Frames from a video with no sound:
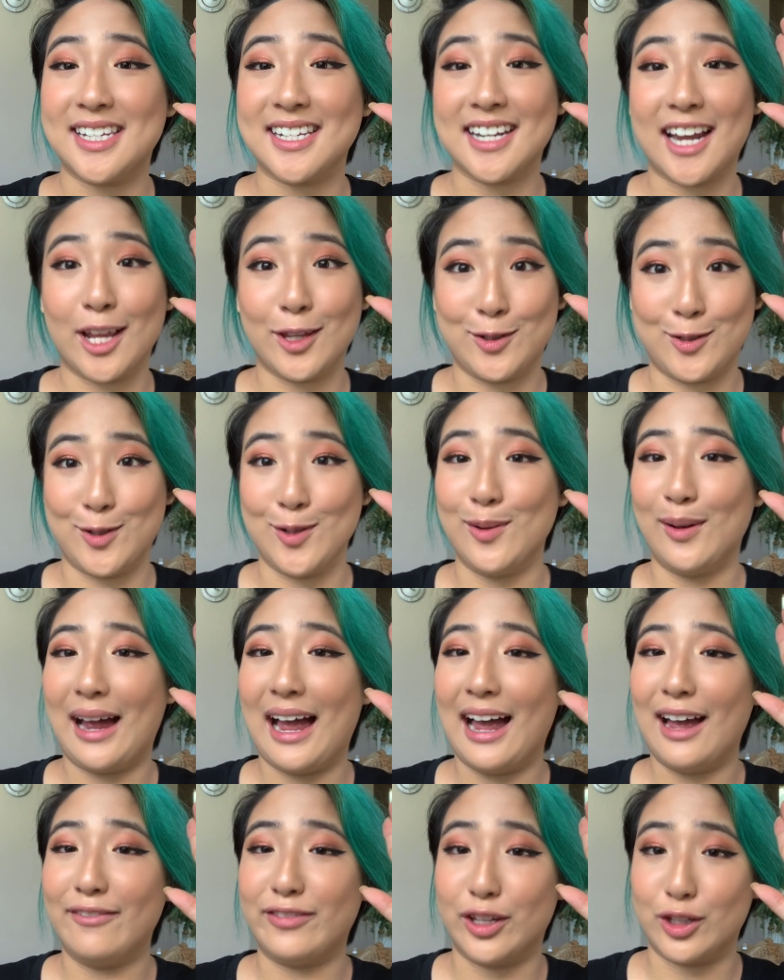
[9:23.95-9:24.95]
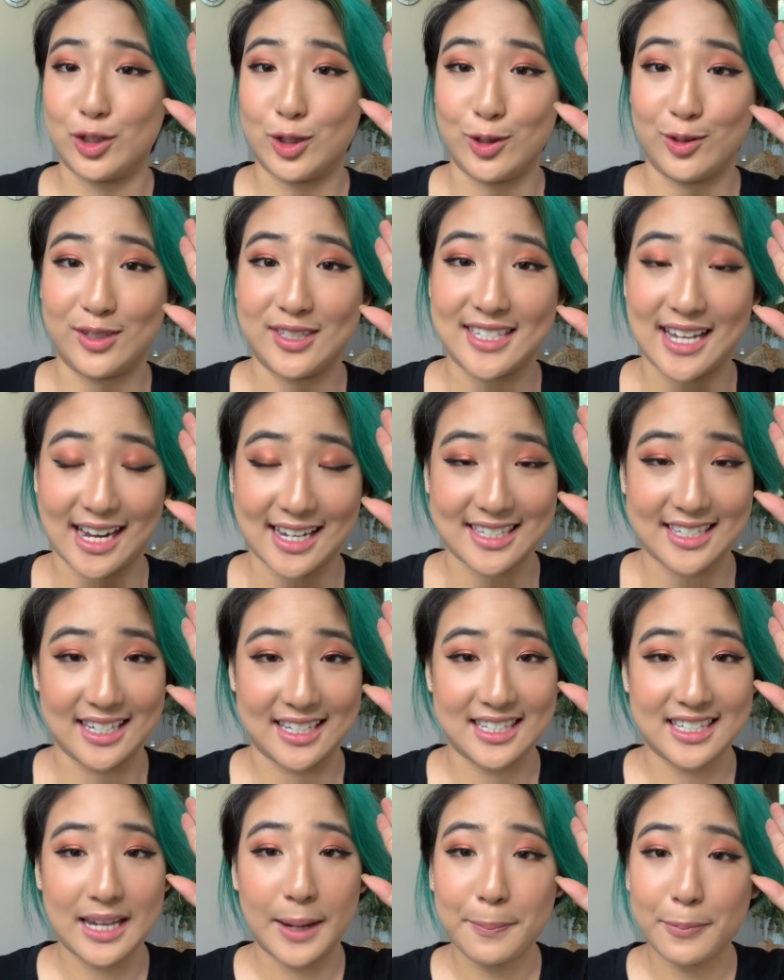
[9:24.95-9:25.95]
and I do have the 2
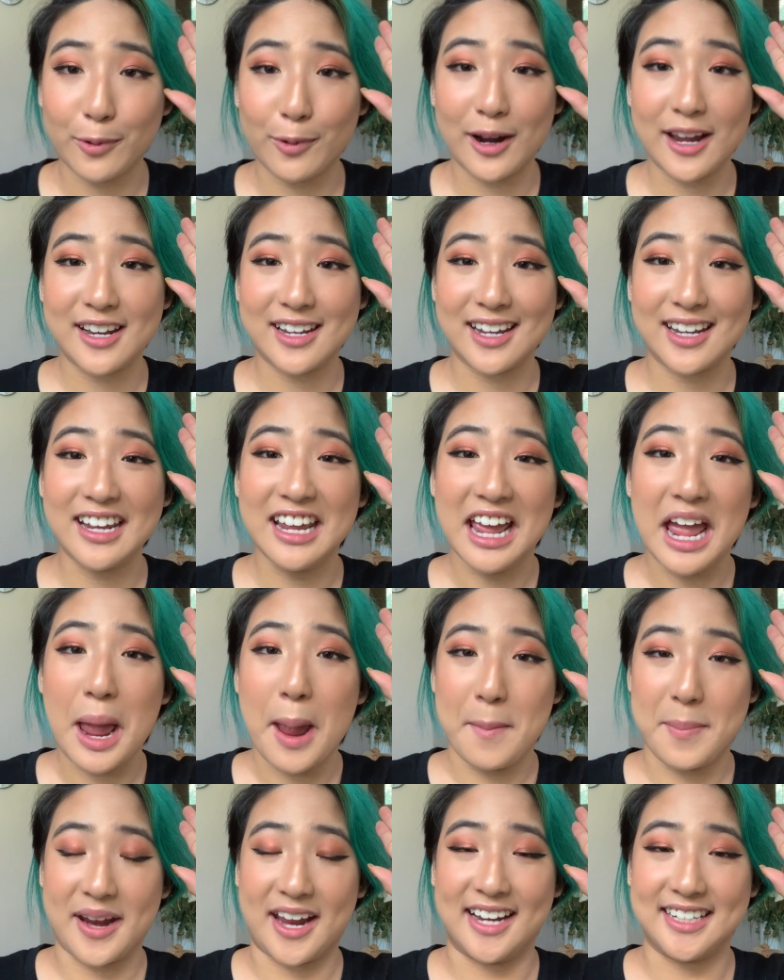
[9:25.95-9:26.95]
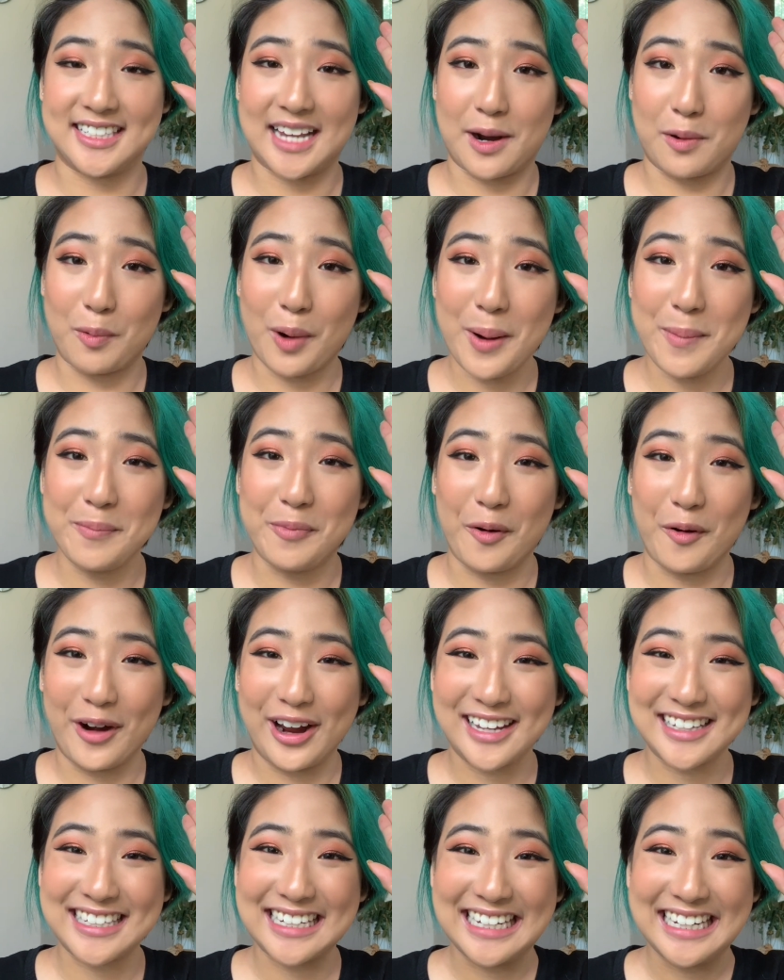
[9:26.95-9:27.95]
sexes separated because at one
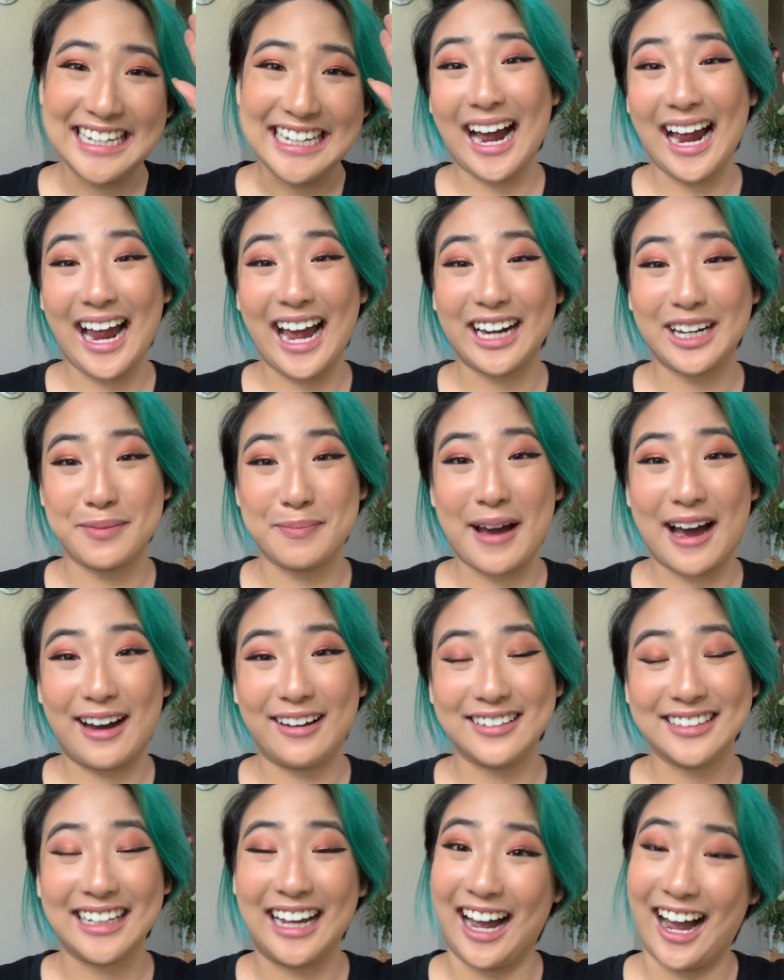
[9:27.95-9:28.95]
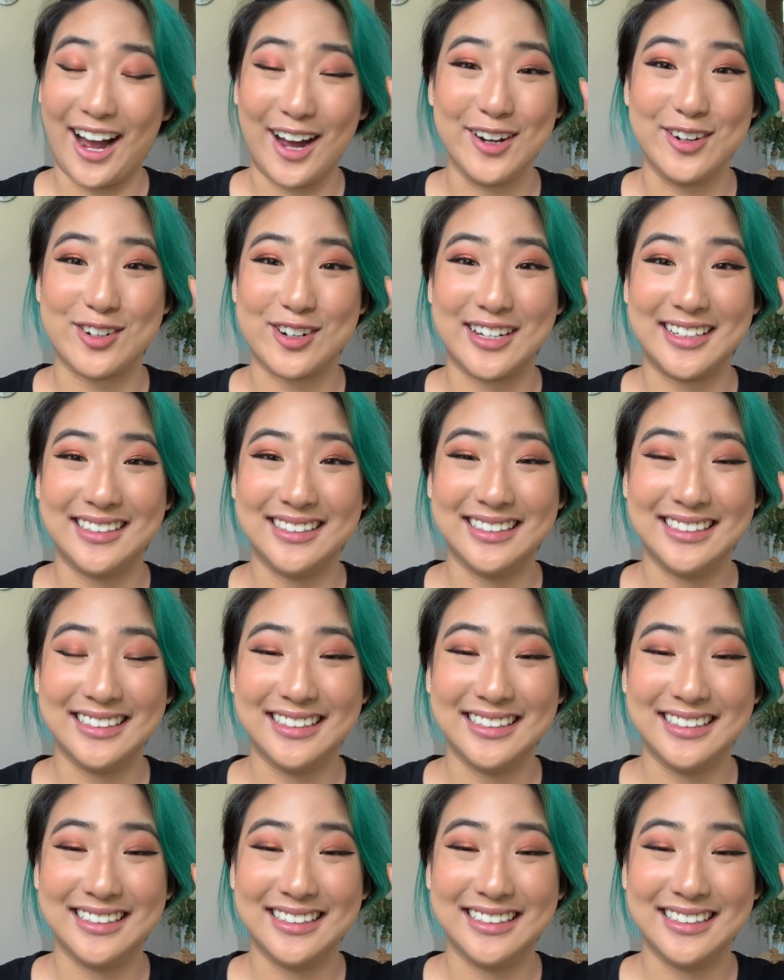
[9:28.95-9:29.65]
point, I had about 100